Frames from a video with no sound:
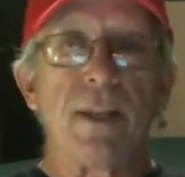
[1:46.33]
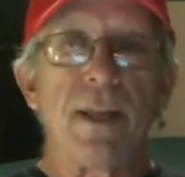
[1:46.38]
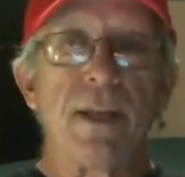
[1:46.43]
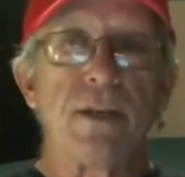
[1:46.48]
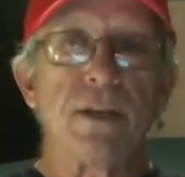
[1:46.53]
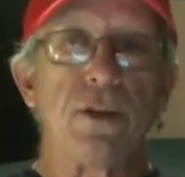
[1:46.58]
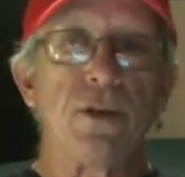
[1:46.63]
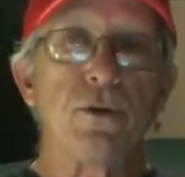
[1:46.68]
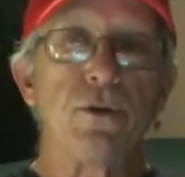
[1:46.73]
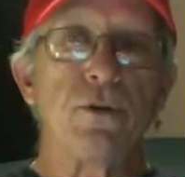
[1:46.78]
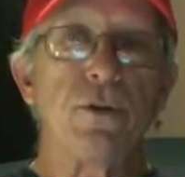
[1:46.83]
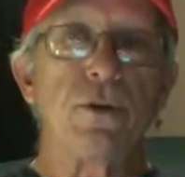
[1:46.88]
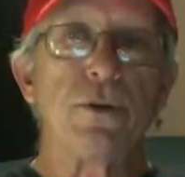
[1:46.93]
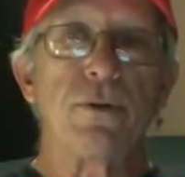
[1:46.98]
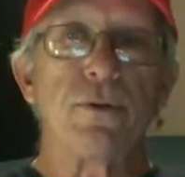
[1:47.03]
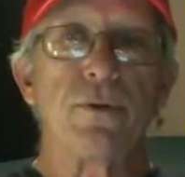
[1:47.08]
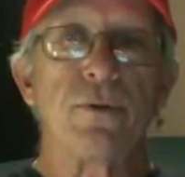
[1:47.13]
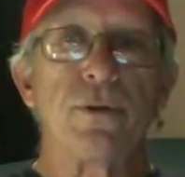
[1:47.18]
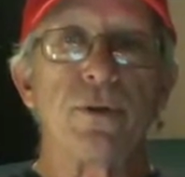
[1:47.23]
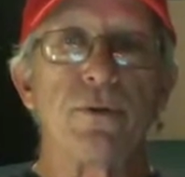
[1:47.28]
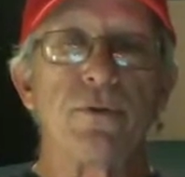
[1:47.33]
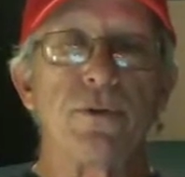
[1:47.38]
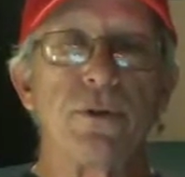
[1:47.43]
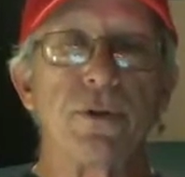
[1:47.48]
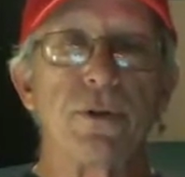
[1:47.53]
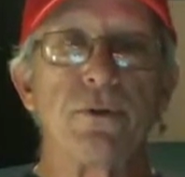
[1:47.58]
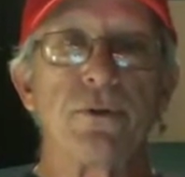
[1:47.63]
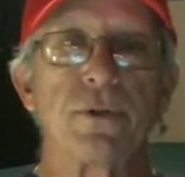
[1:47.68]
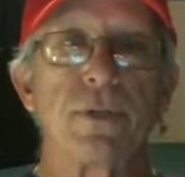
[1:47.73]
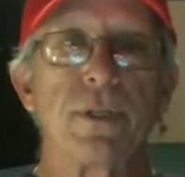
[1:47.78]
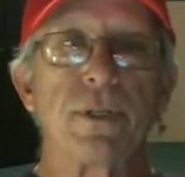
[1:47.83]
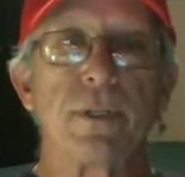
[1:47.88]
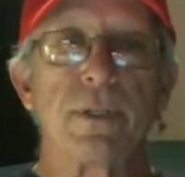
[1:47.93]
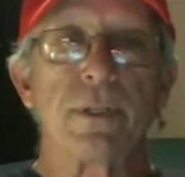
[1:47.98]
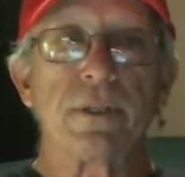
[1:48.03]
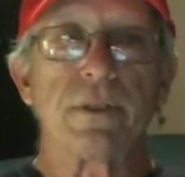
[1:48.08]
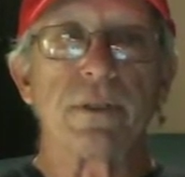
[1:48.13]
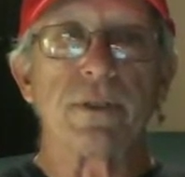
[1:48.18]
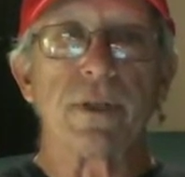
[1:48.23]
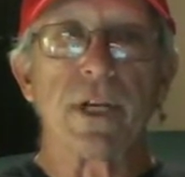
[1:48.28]
do their juices
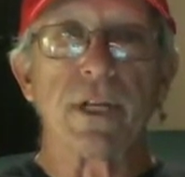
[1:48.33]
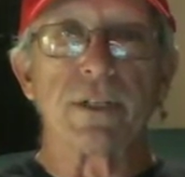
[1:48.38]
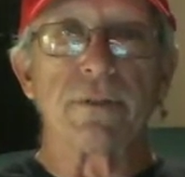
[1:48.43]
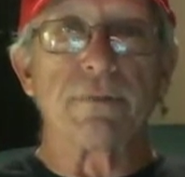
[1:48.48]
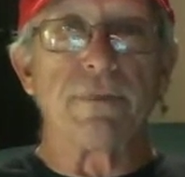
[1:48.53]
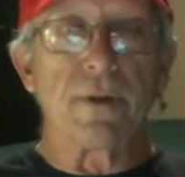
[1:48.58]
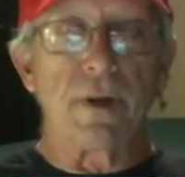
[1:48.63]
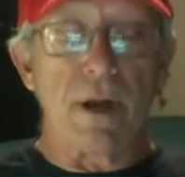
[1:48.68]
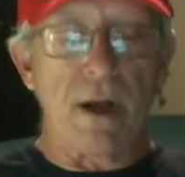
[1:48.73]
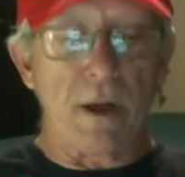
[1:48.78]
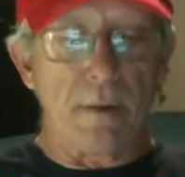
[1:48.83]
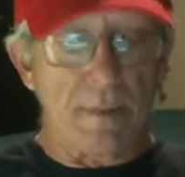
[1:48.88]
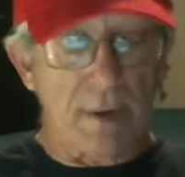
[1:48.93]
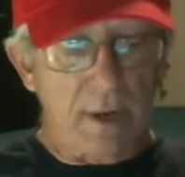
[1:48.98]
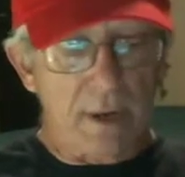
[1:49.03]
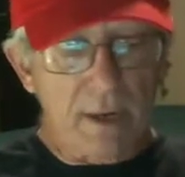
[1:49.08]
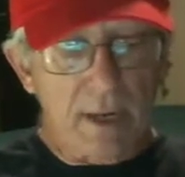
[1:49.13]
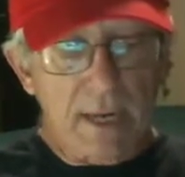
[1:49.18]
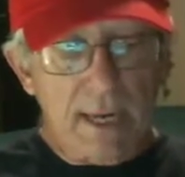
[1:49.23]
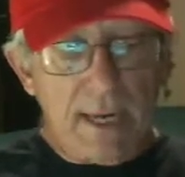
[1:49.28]
is just phenomenal.